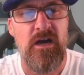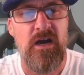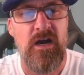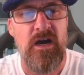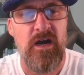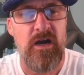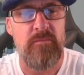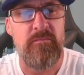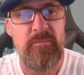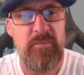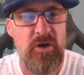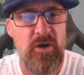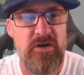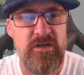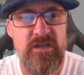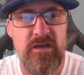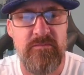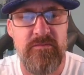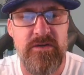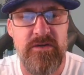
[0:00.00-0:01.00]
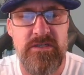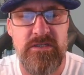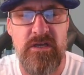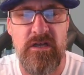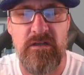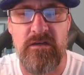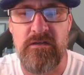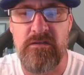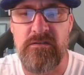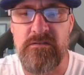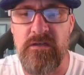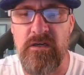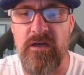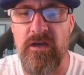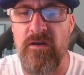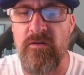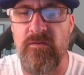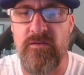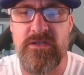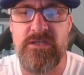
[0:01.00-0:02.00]
I'm a part-time reseller. I
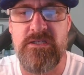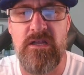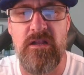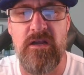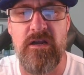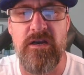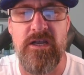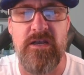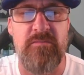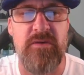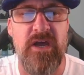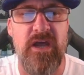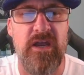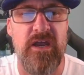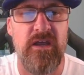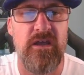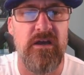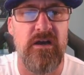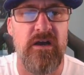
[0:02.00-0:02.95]
only sell on eBay.